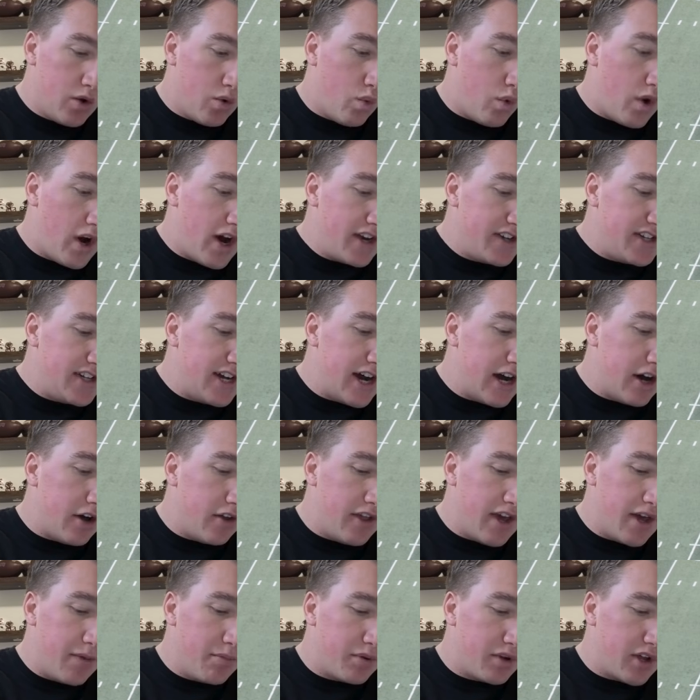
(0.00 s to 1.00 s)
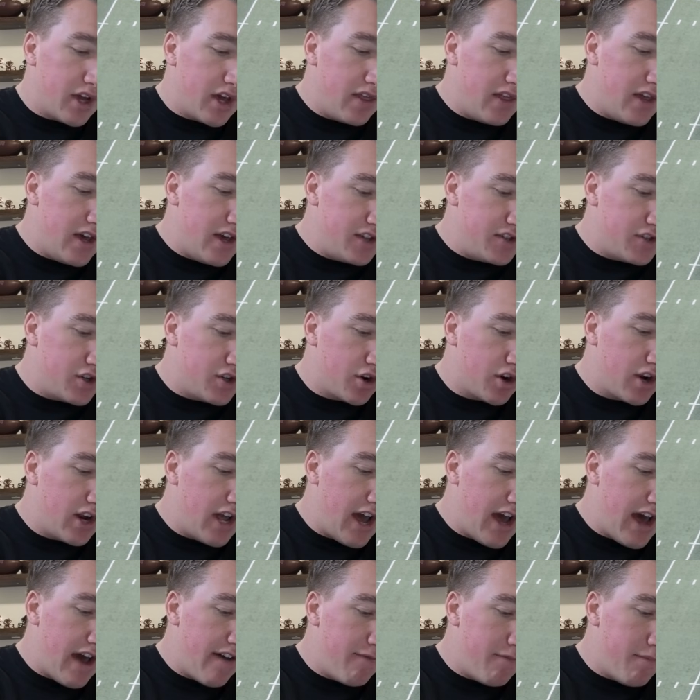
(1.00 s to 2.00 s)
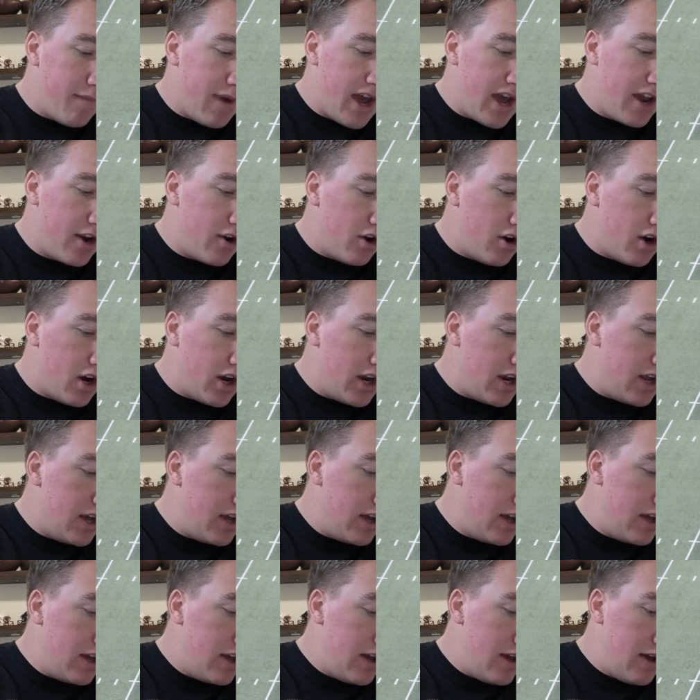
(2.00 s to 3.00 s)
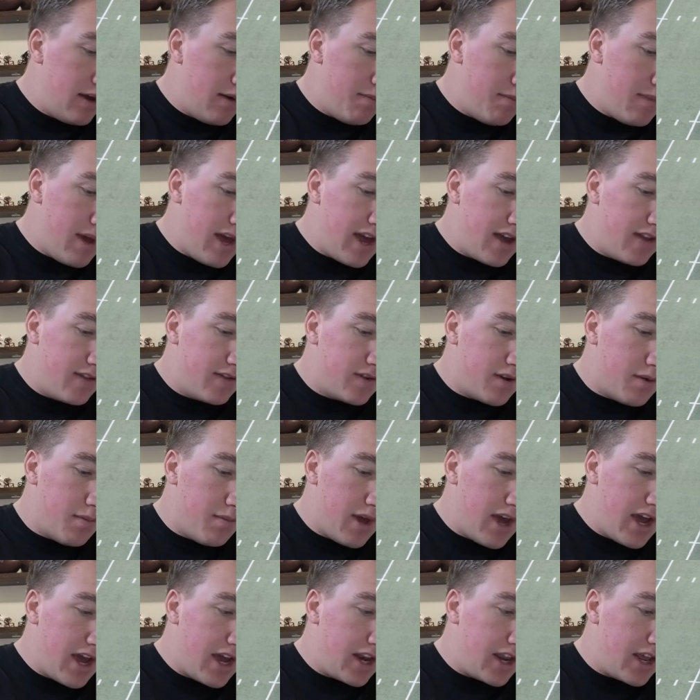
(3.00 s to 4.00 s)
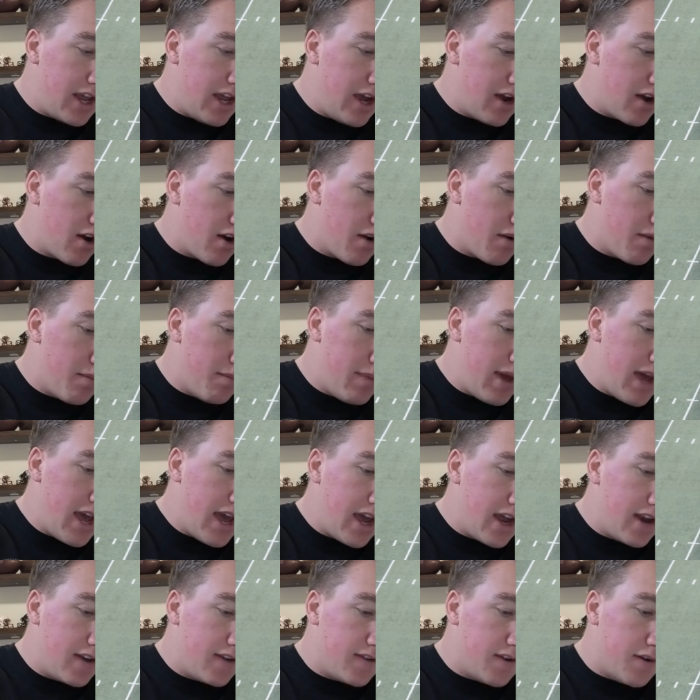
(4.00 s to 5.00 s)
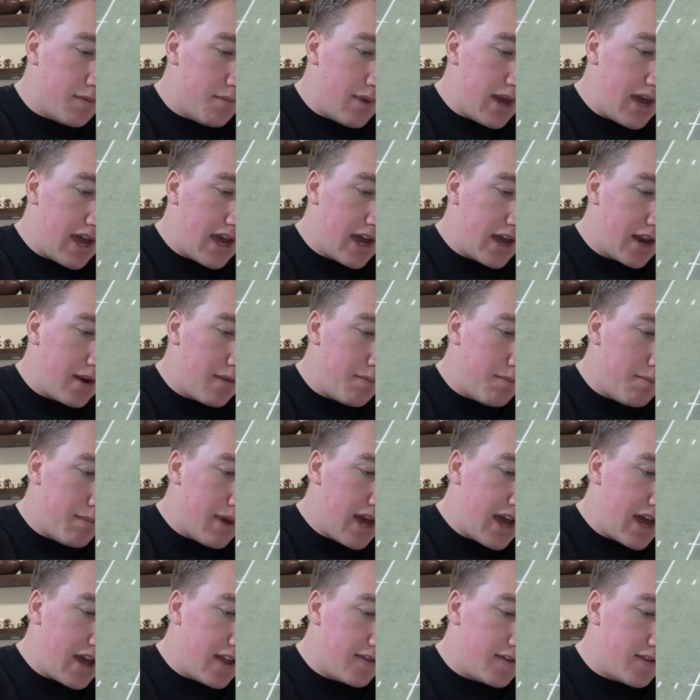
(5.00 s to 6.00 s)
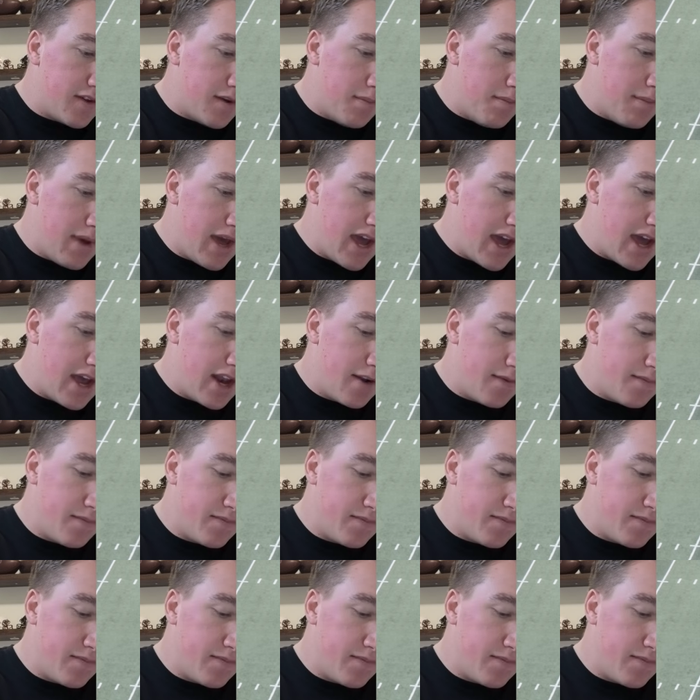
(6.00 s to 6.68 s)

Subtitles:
Watch how they play this. You're going to have man on, man to man here, man to man, man to man,